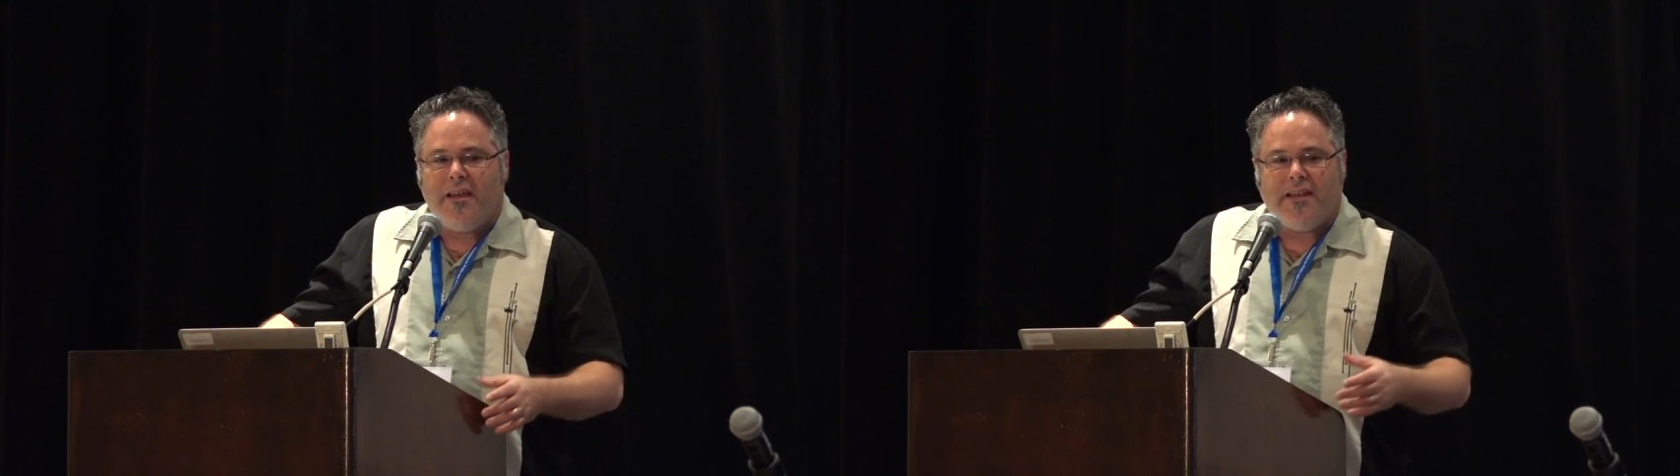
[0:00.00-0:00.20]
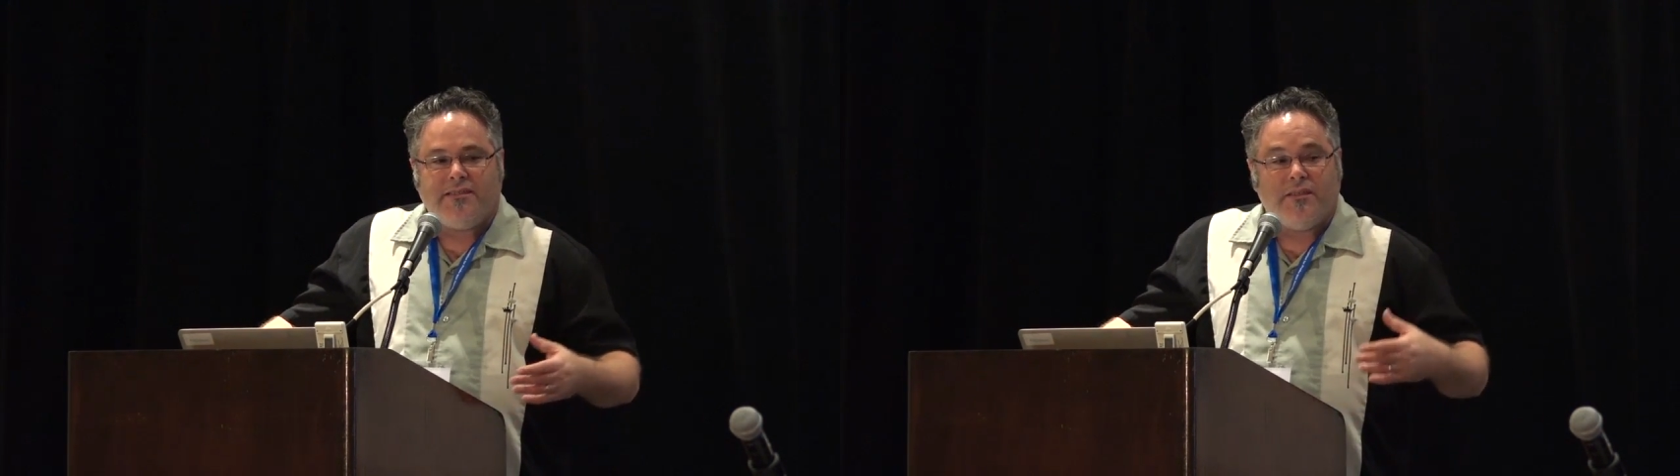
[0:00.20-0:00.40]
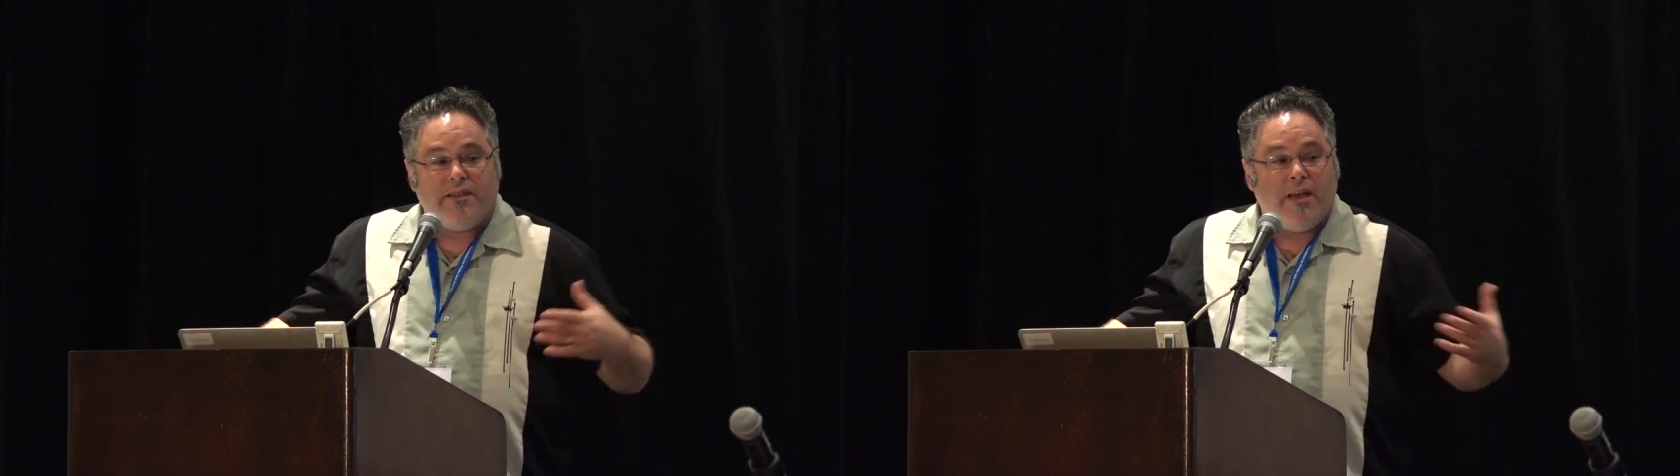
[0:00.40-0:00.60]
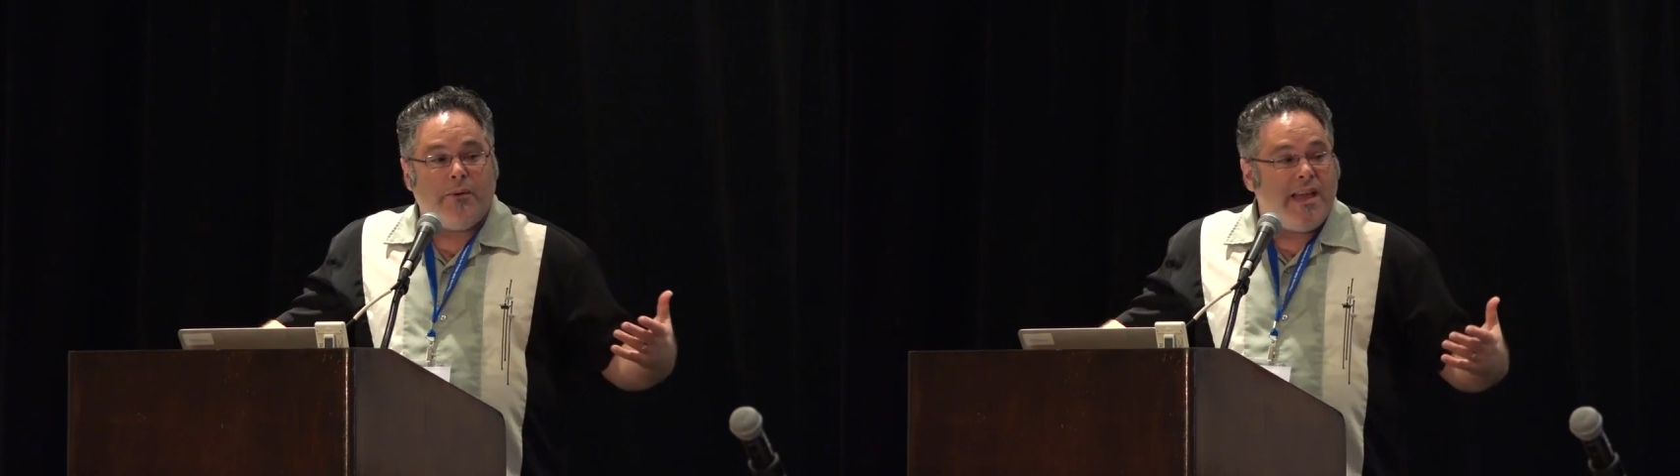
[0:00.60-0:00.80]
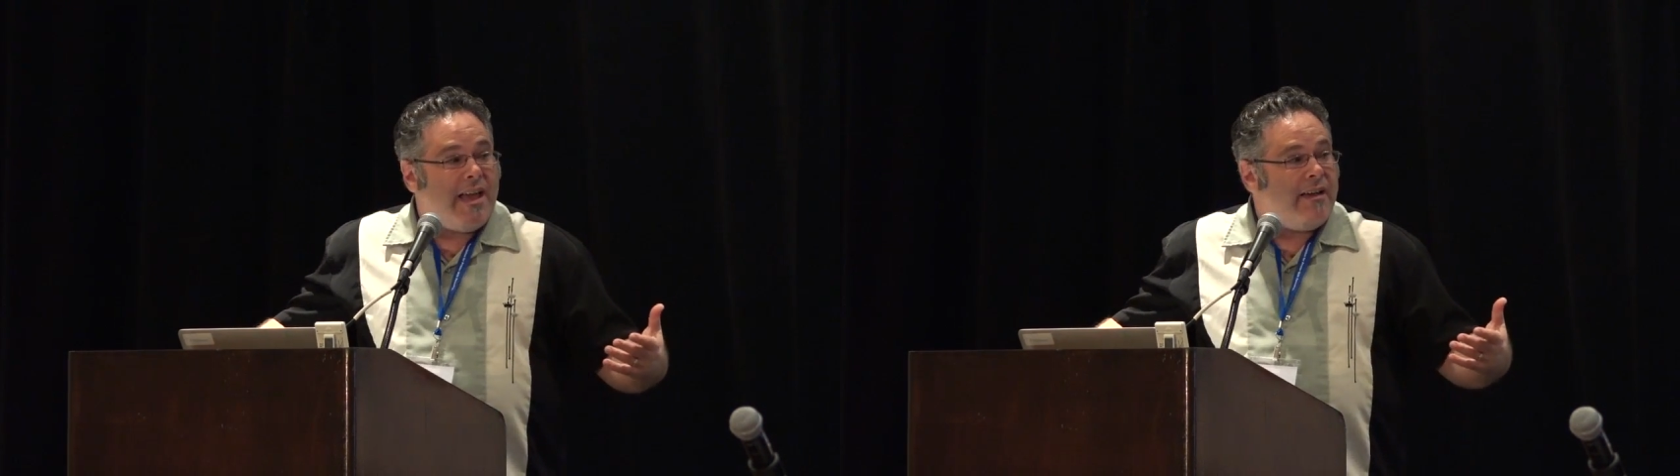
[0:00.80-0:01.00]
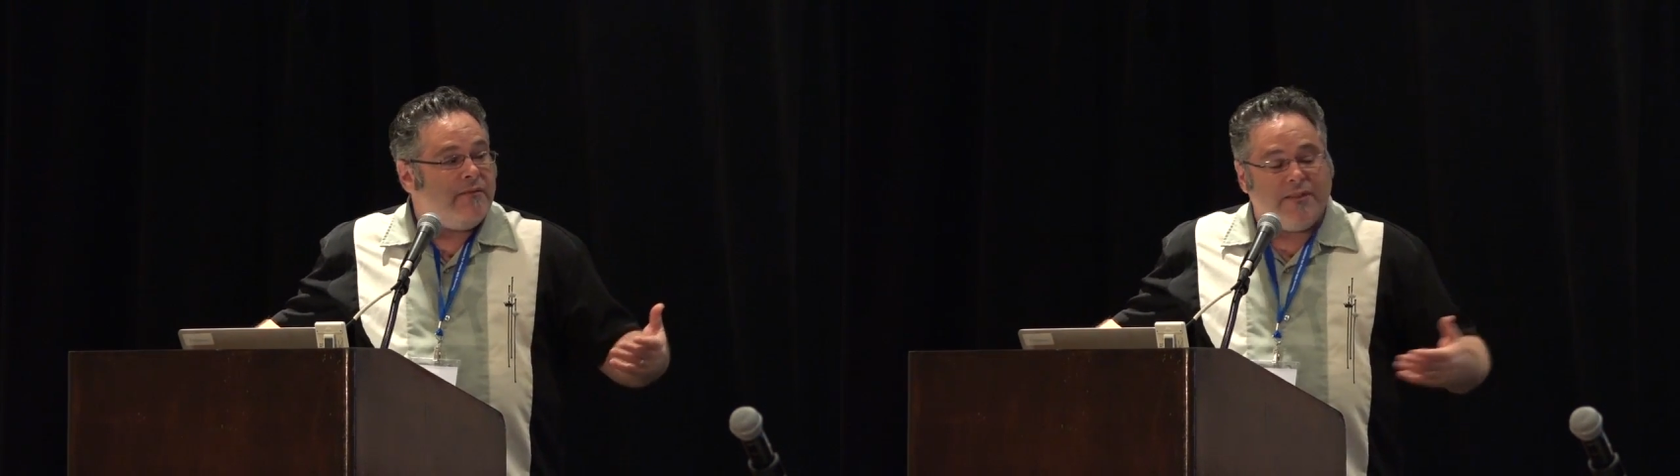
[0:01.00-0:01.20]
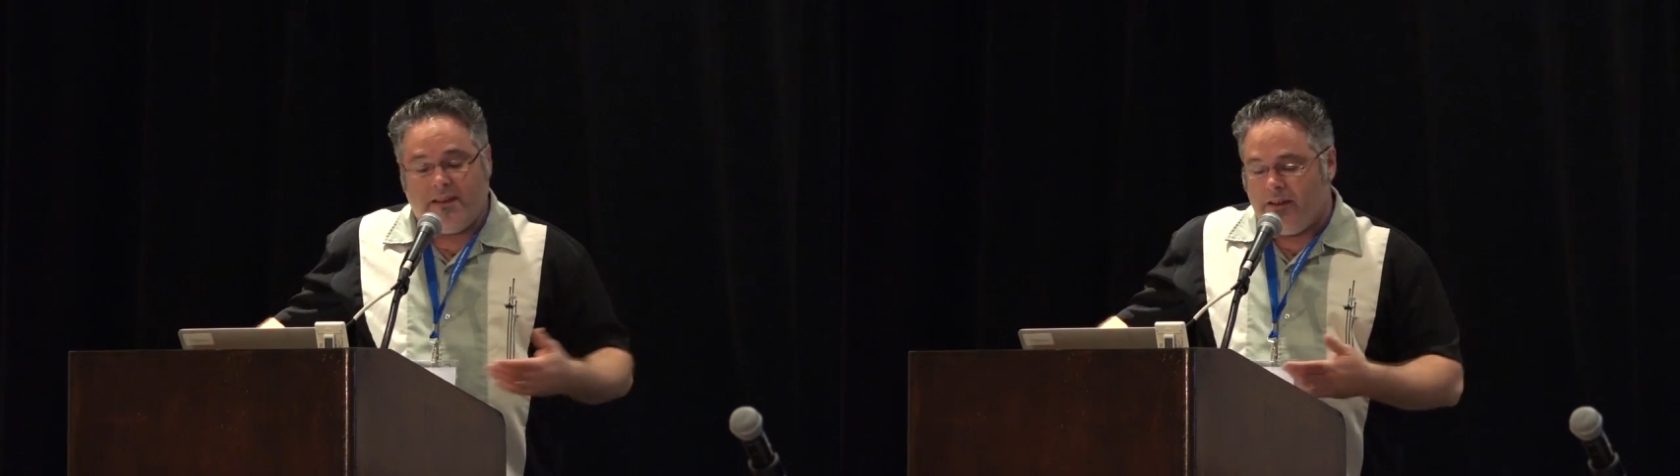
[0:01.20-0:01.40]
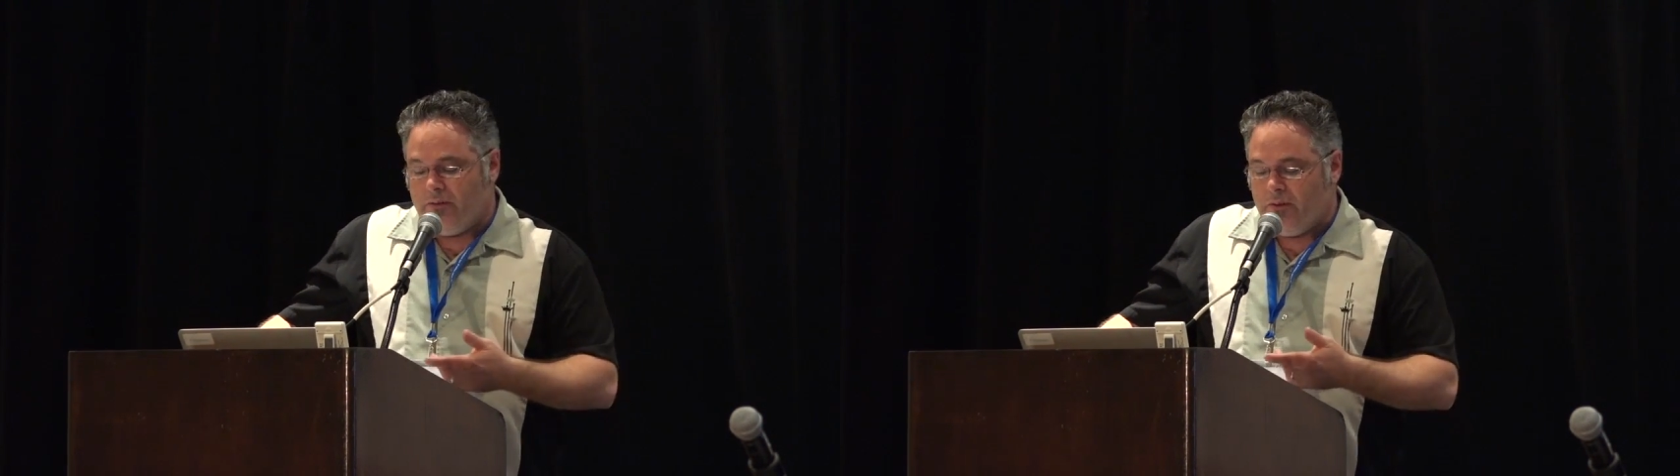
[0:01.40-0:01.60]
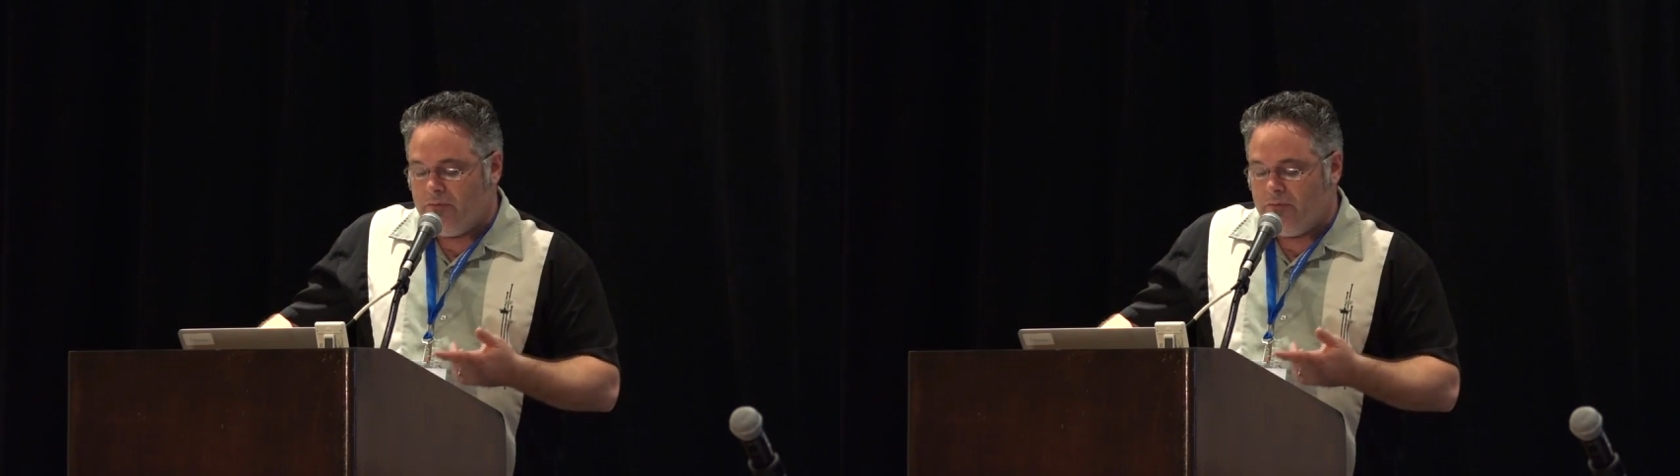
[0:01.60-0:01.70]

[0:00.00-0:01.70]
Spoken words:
And so now we have, and I don't